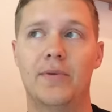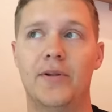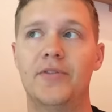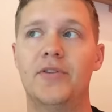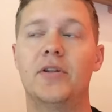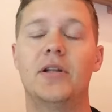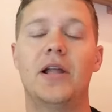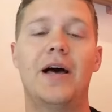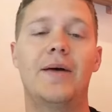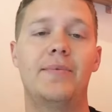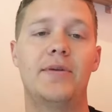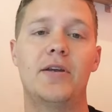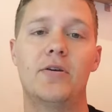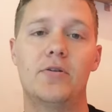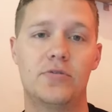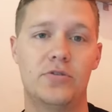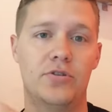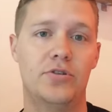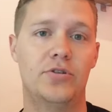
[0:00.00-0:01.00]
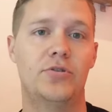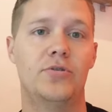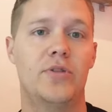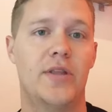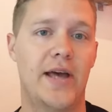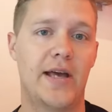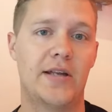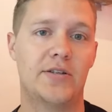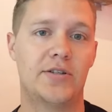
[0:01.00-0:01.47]
Let the lobby host do
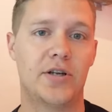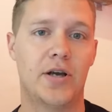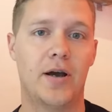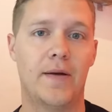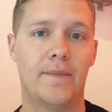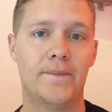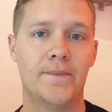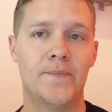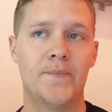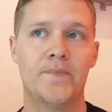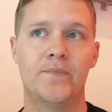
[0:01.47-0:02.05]
that job.